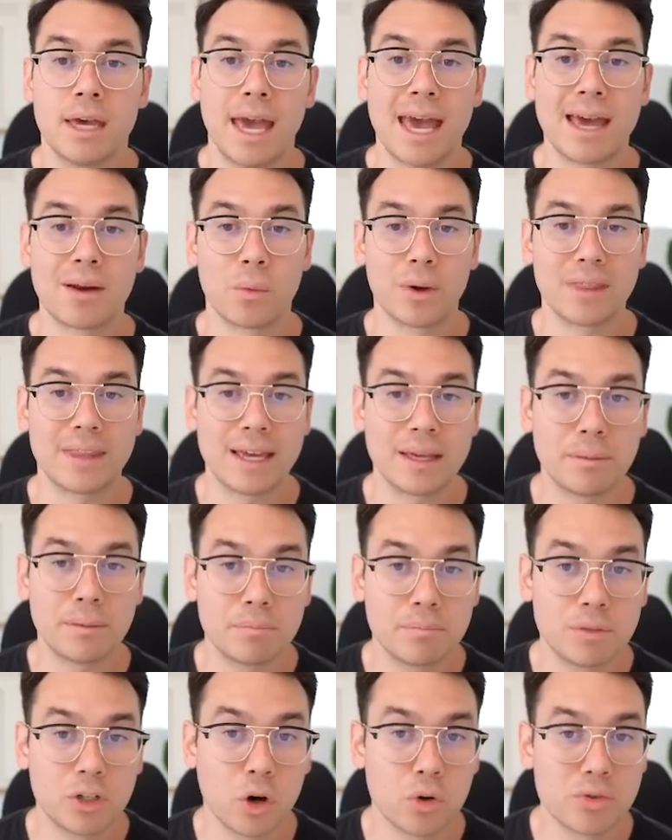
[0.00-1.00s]
And when
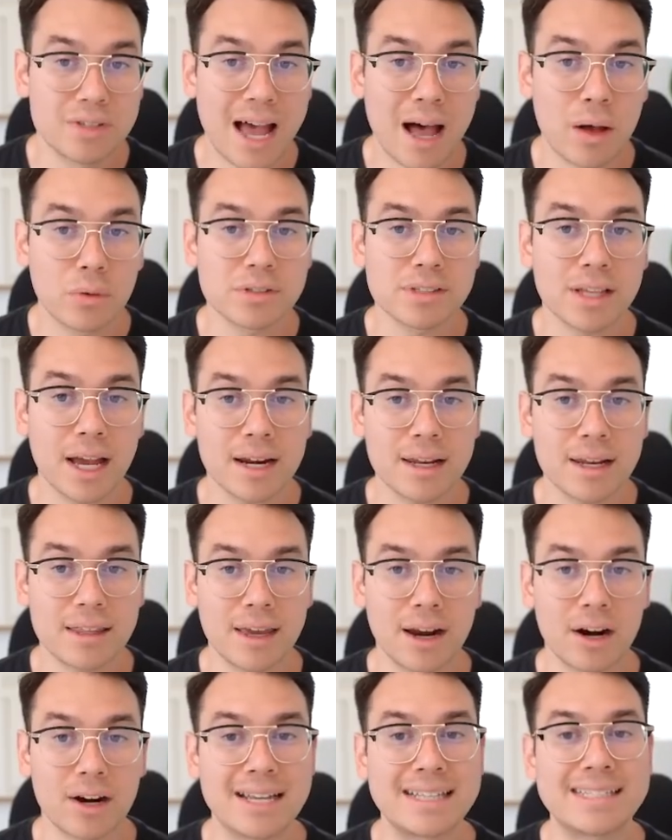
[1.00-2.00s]
it goes outside of
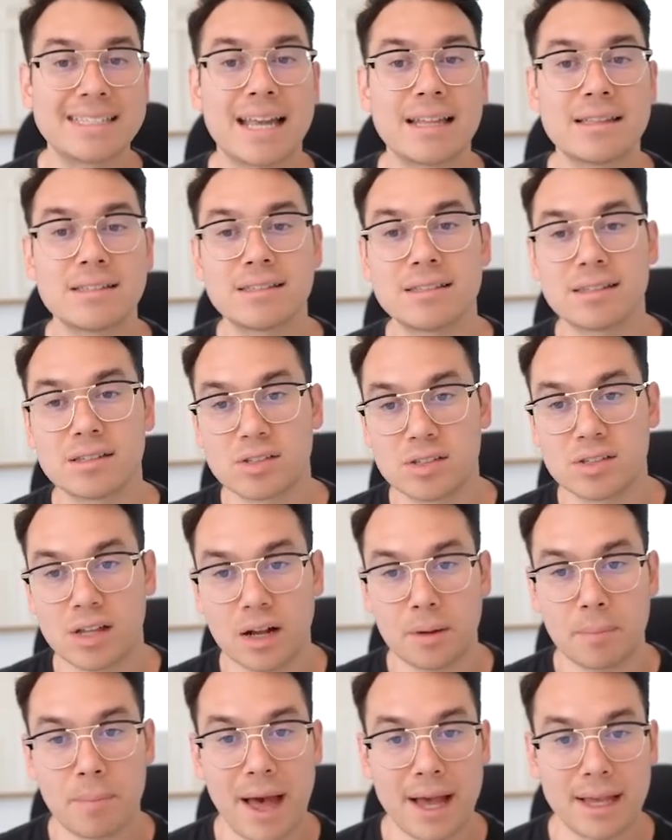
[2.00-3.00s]
there, it tends to
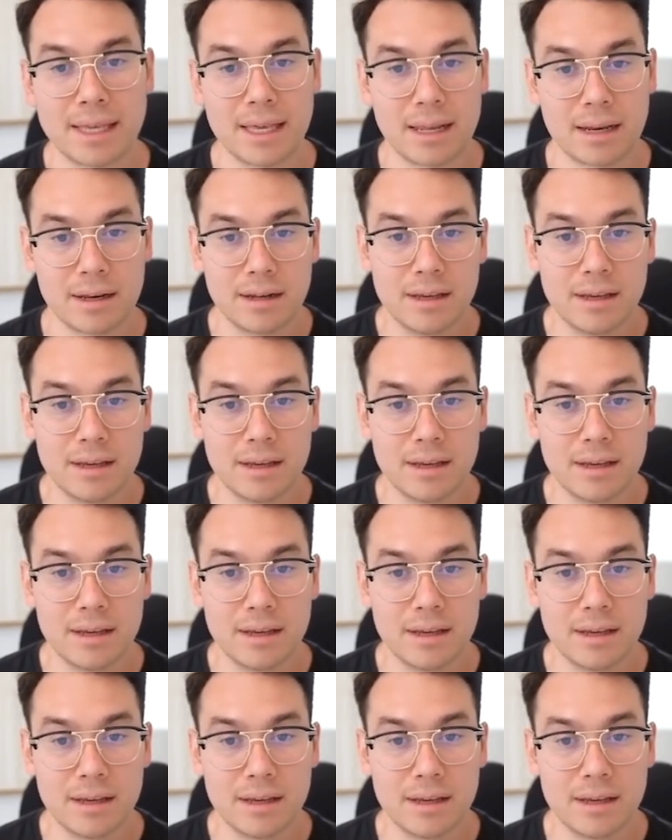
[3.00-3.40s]
suck back in.